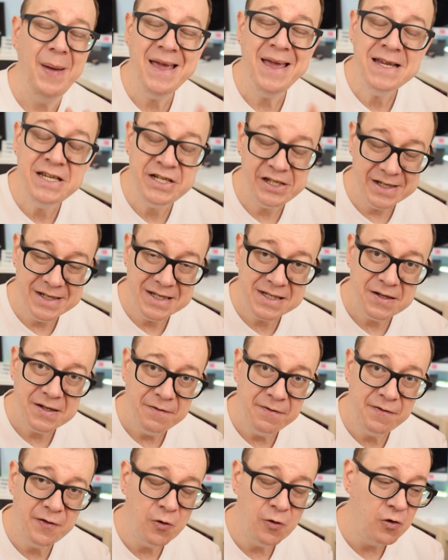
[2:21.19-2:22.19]
pages
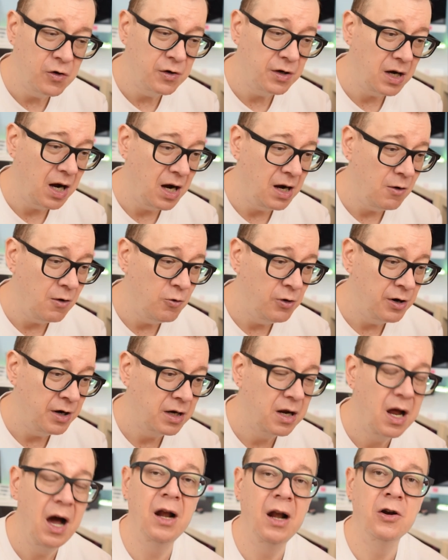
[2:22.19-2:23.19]
for our
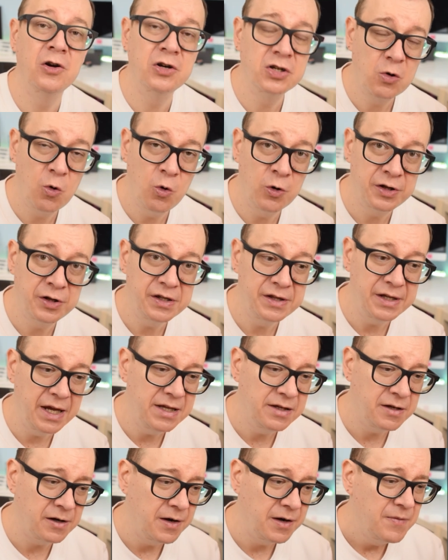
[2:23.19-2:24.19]
colors
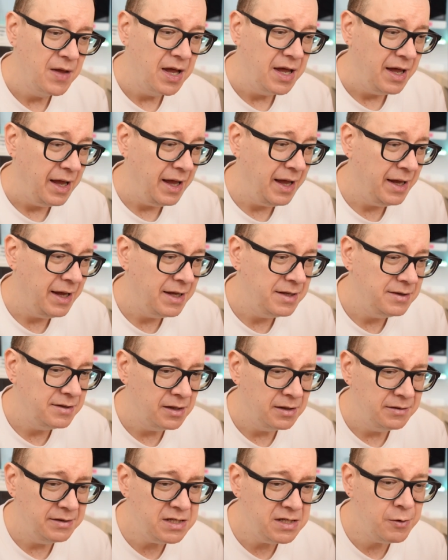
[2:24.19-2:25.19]
coordinator, and
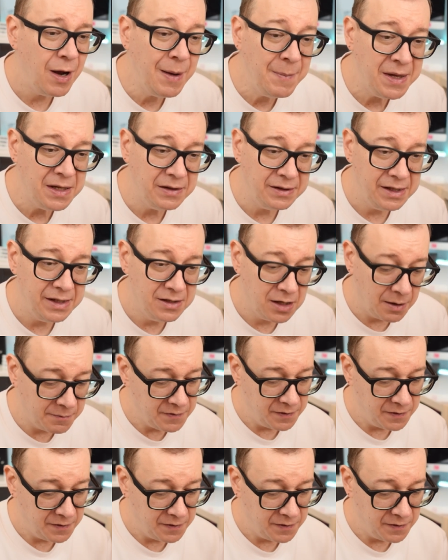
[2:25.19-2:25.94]
uh, this will be an enum.